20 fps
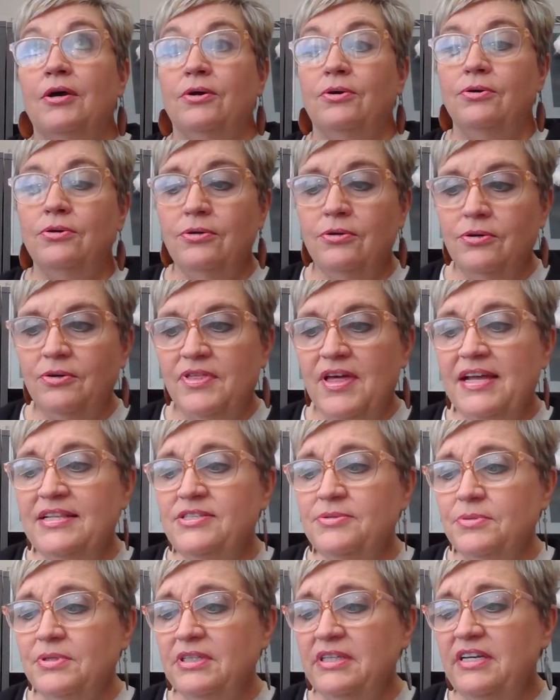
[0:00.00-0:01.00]
"Whew, that's
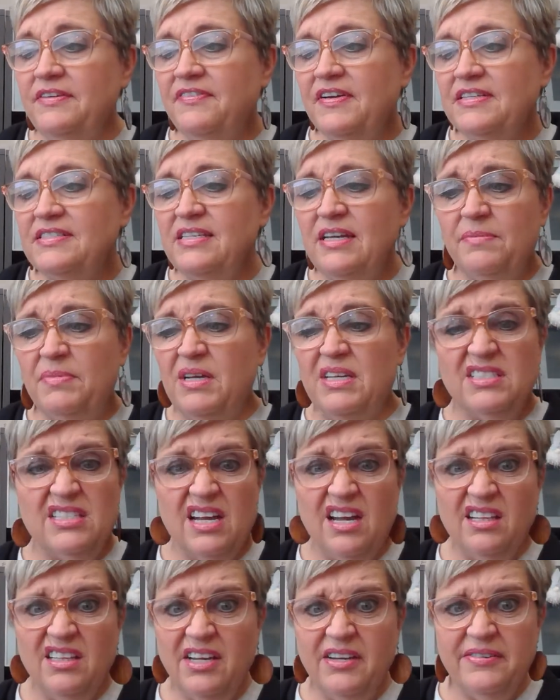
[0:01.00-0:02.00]
a relief," I said, "because
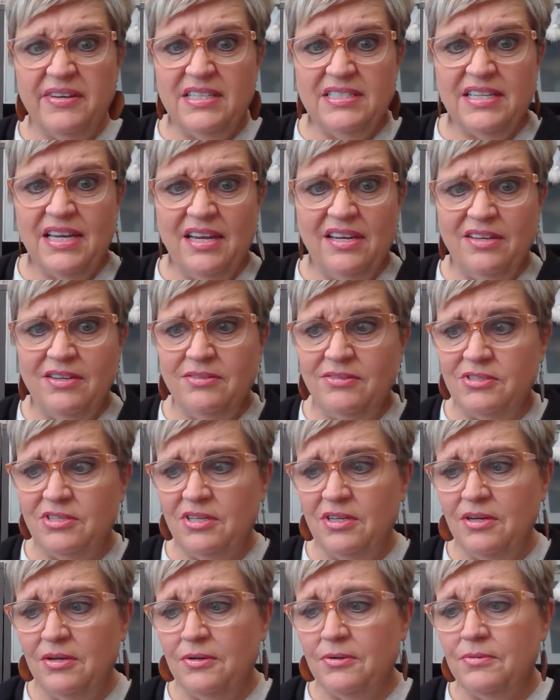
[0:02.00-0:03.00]
I'll always hate you
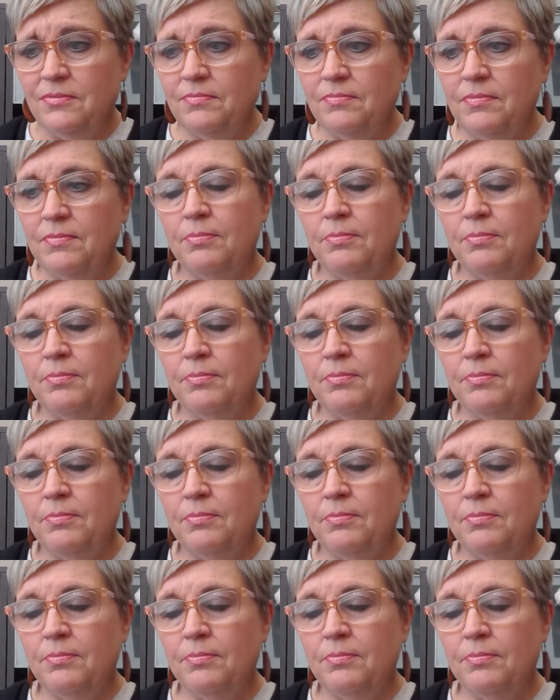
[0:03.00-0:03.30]
too."